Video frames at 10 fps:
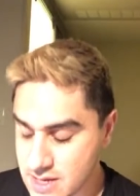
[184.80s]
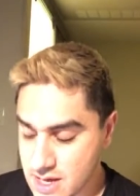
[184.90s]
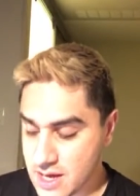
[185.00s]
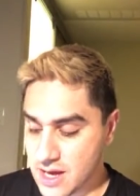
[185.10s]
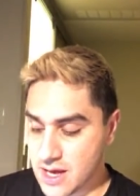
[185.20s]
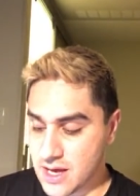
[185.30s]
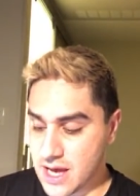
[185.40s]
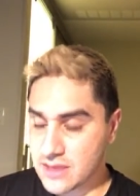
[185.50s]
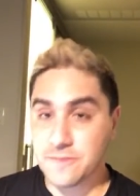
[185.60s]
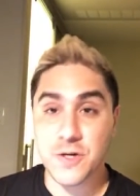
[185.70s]

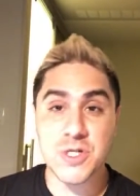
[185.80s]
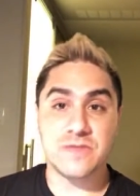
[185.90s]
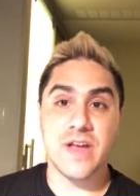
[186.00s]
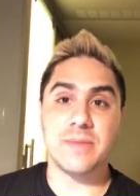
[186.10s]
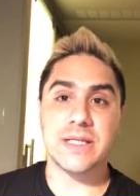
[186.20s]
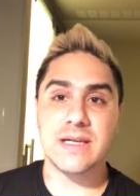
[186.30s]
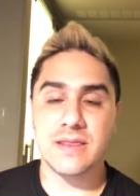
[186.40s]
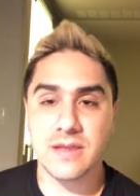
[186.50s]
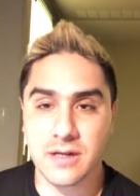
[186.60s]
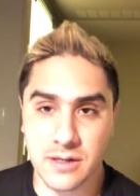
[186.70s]
and the First Family and
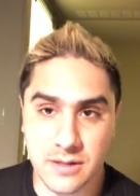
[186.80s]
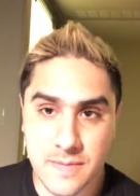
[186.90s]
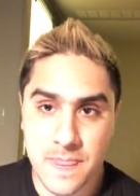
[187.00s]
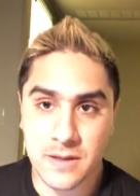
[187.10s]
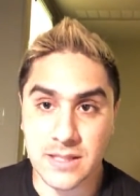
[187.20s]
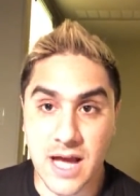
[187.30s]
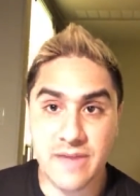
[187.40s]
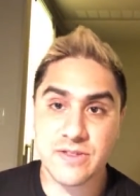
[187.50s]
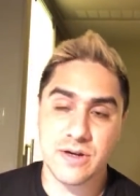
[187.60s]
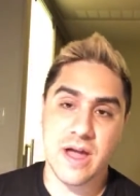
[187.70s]
their
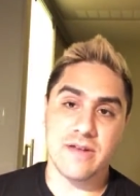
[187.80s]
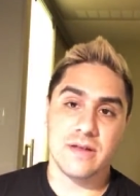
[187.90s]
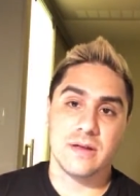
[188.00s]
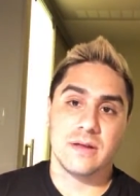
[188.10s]
lives are at